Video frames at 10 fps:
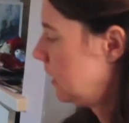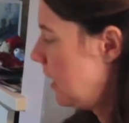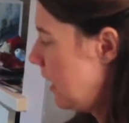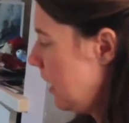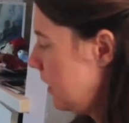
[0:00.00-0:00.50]

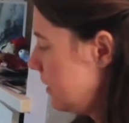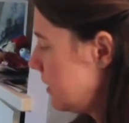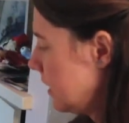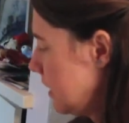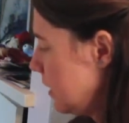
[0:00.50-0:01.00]
And
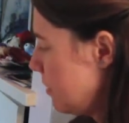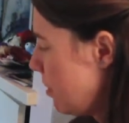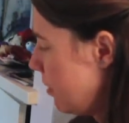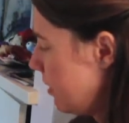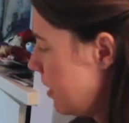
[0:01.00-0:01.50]
the
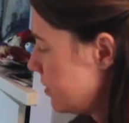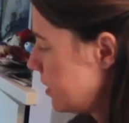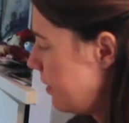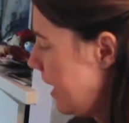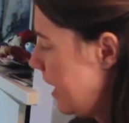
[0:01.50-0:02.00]
bone
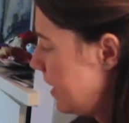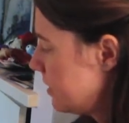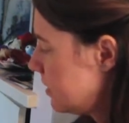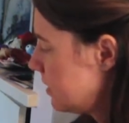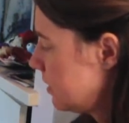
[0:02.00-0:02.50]
also
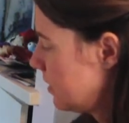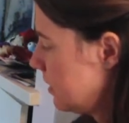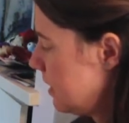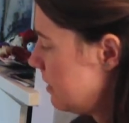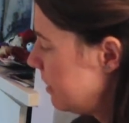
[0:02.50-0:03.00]
has,
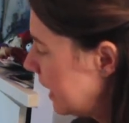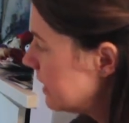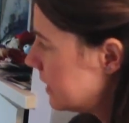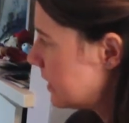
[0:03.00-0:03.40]
because it's